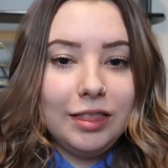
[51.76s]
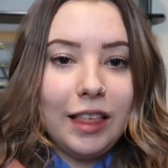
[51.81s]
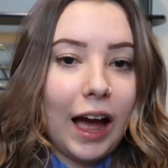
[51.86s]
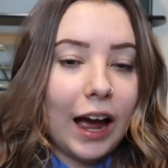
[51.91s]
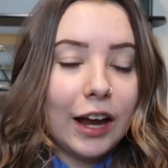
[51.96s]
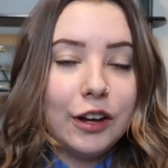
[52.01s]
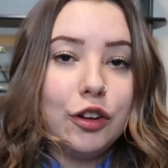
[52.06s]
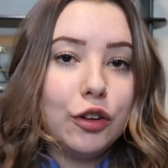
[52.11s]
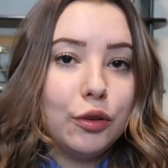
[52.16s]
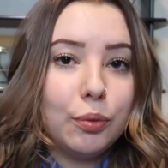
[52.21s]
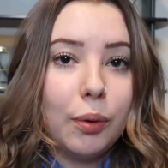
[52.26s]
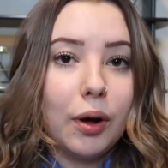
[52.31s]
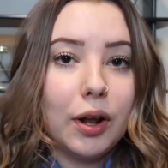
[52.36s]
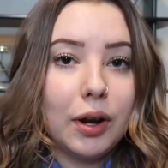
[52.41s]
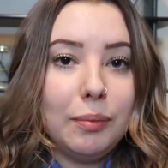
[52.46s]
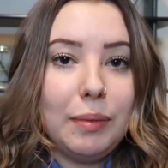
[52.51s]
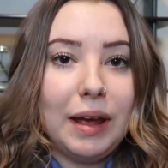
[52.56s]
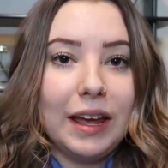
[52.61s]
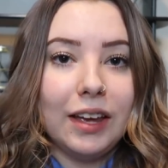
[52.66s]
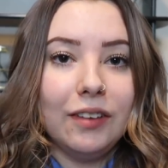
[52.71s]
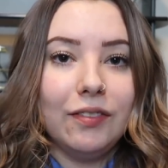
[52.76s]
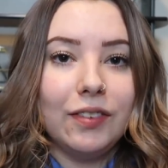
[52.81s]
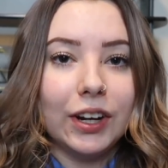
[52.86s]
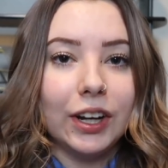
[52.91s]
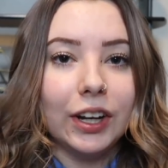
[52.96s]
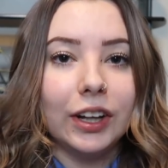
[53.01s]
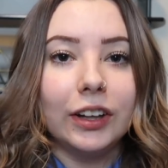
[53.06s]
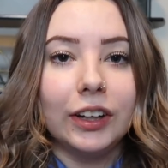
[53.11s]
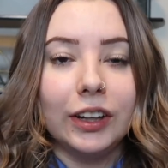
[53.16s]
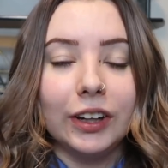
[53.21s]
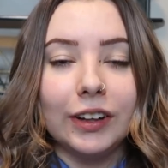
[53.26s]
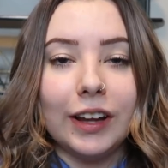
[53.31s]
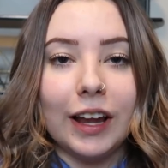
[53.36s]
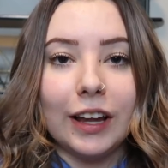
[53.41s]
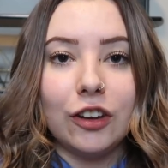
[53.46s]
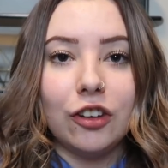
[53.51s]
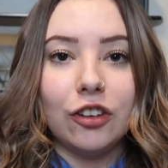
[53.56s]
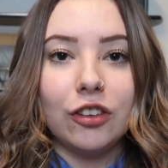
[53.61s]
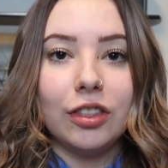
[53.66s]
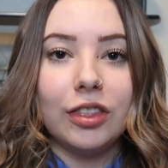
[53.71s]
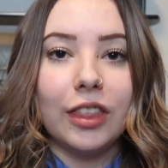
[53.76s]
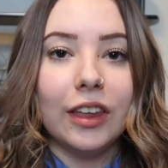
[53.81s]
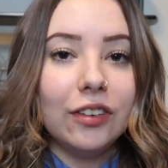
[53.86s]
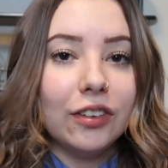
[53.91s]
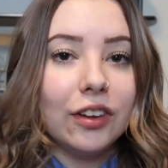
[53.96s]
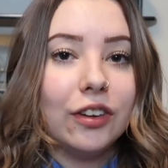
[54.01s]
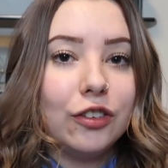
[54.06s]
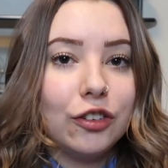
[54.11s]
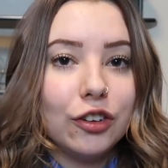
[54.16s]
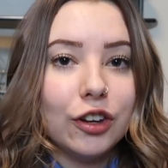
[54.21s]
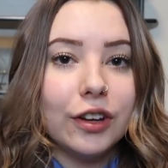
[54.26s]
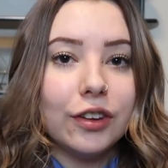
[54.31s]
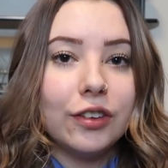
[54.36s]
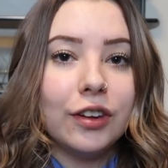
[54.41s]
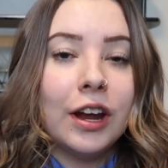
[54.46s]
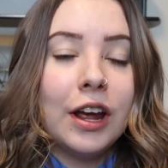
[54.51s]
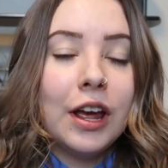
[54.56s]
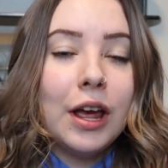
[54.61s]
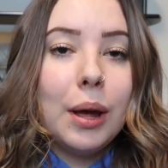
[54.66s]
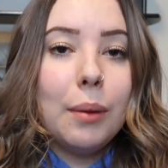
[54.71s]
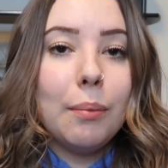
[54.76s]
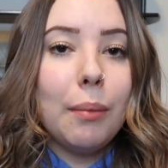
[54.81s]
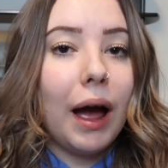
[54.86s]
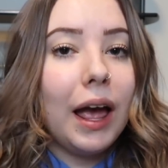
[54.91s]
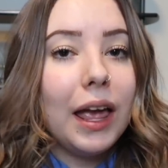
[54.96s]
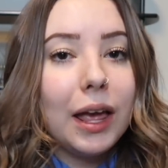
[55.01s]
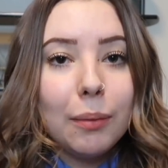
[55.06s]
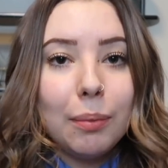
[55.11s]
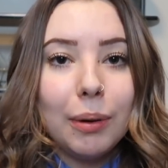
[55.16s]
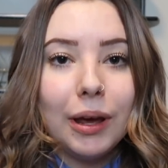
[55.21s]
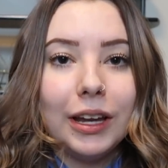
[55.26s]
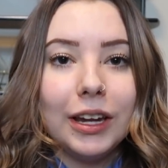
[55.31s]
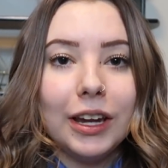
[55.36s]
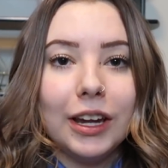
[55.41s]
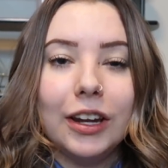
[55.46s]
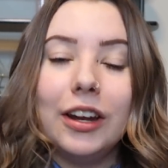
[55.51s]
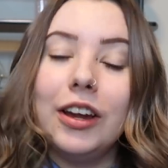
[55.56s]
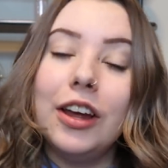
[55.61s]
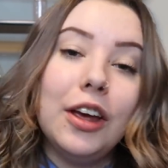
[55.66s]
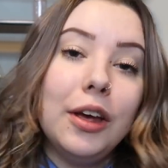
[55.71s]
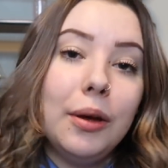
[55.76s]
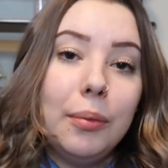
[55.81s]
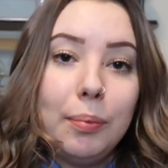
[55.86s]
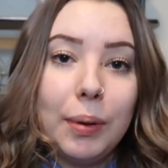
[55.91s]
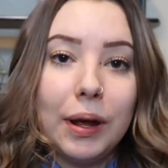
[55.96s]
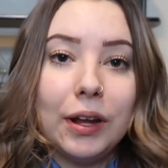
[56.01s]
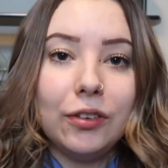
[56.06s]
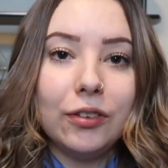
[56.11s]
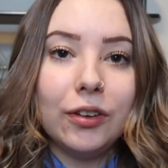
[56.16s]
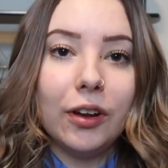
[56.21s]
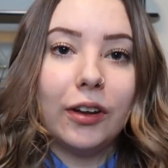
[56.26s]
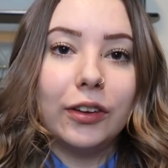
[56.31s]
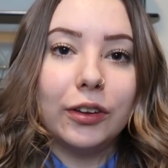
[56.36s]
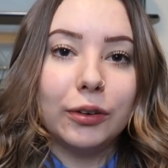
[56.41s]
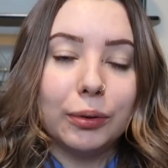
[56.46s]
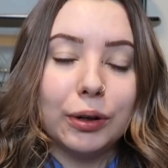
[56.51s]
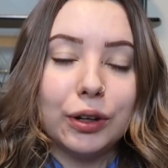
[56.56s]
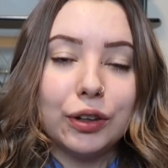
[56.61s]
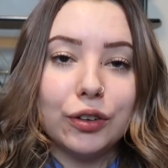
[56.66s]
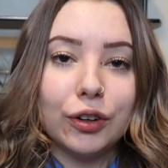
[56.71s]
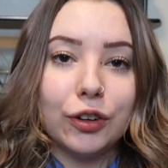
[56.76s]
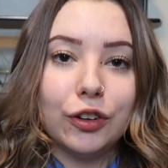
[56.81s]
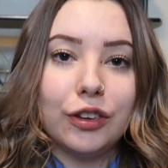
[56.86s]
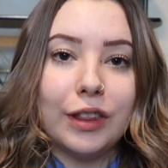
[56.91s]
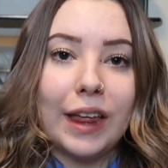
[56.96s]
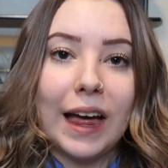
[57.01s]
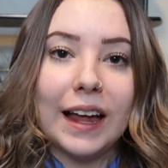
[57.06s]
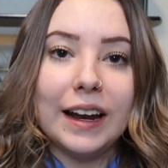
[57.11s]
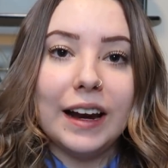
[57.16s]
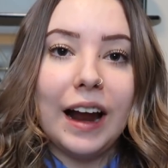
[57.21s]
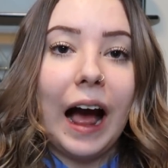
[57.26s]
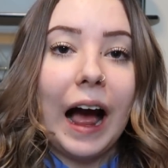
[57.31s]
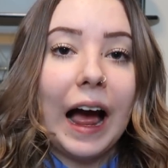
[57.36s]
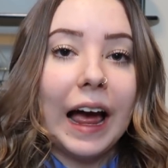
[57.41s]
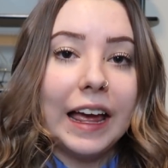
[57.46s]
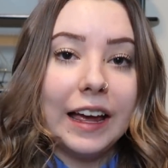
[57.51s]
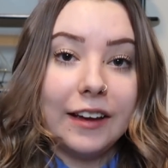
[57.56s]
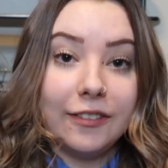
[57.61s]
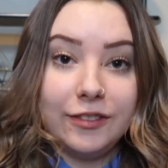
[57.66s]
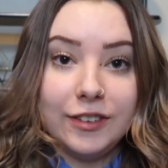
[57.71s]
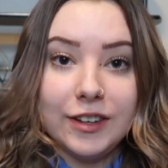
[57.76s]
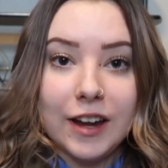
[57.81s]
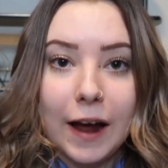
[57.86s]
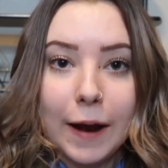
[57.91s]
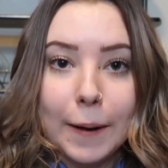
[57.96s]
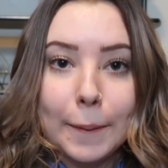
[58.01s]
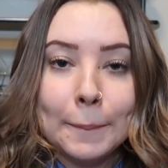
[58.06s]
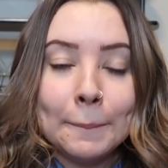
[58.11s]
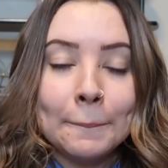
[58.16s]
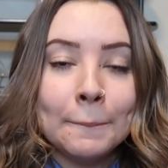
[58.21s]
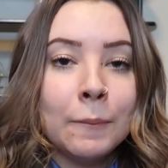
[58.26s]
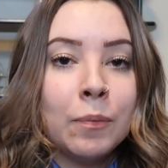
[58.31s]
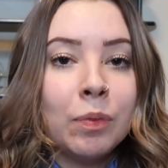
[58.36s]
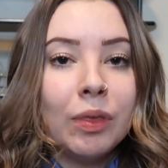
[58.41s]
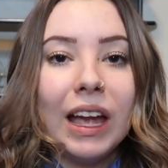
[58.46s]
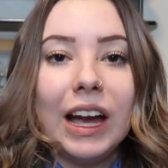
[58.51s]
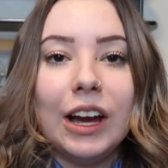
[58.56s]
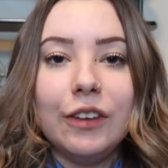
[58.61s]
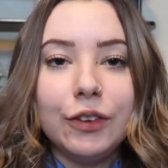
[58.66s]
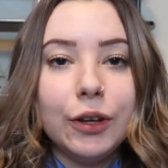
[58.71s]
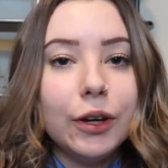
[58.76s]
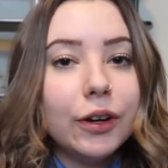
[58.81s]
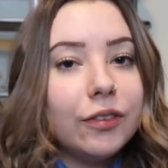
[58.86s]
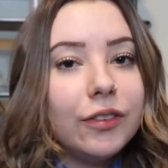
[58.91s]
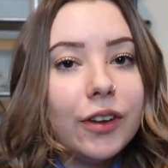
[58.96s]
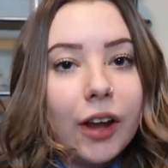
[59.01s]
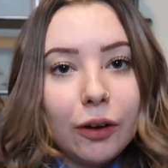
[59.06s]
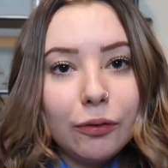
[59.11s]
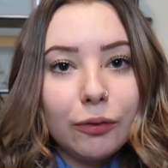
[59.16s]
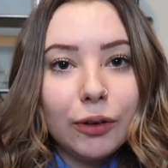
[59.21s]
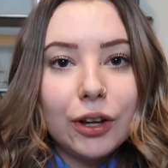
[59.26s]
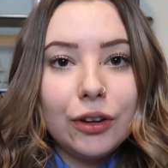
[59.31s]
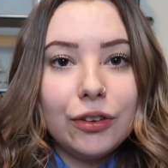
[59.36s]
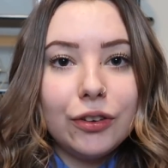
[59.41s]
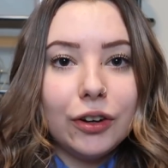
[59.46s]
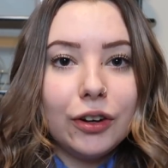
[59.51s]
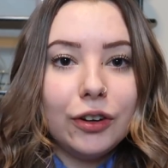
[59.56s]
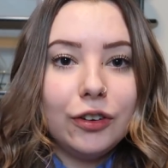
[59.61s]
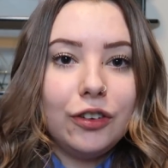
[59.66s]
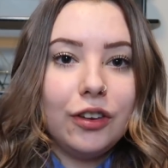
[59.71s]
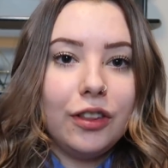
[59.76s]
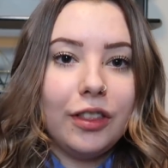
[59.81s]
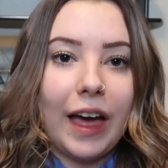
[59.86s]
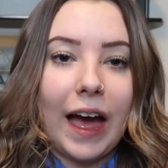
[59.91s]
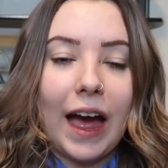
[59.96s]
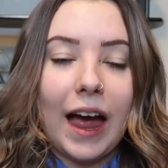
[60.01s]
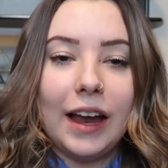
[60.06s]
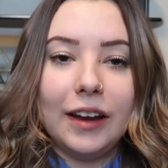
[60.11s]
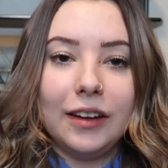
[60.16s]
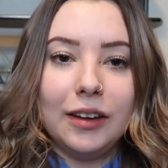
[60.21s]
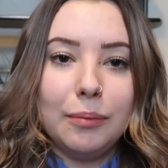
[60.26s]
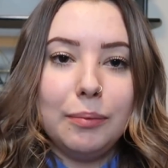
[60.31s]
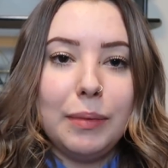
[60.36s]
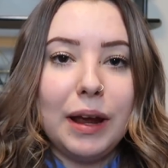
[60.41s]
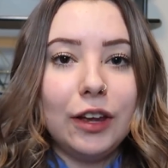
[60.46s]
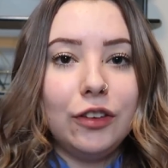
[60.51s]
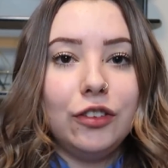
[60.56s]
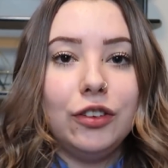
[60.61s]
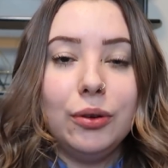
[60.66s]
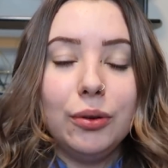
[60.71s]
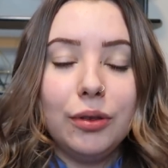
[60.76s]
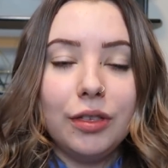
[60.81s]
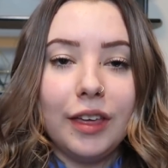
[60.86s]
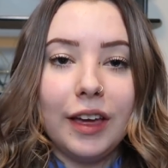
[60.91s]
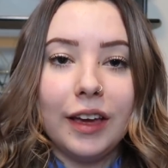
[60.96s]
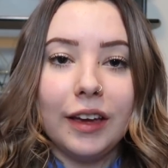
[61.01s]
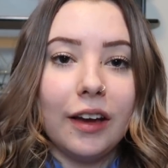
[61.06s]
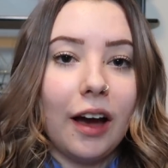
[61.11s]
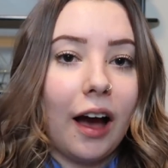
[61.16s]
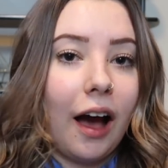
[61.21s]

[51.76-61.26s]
I just want to make it very clear that this is just my opinion based on the research that I have done. If you have done research that makes you think